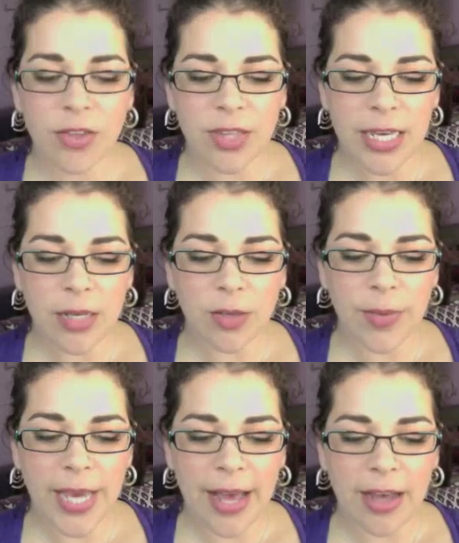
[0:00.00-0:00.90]
the other
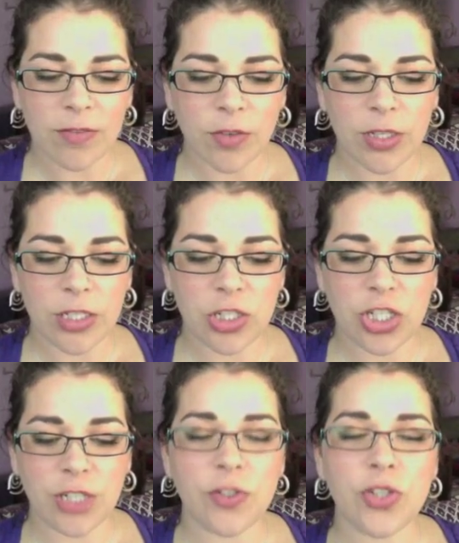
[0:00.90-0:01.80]
thing that we have
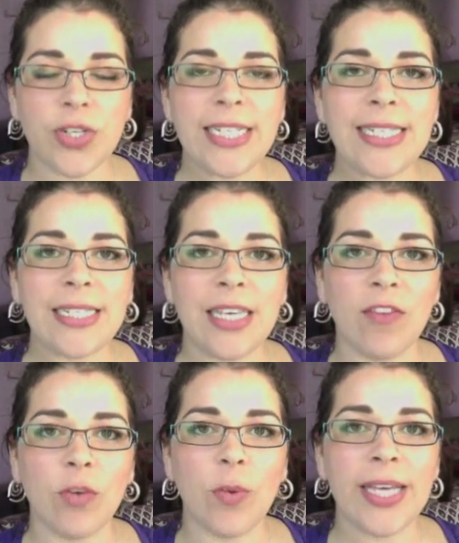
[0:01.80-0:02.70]
are the shift
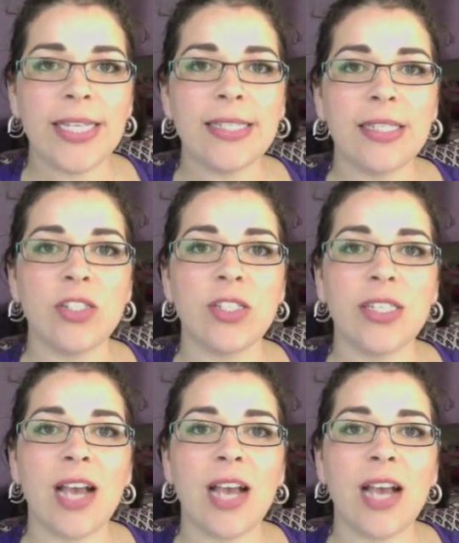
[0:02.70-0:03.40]
trades and giveaways.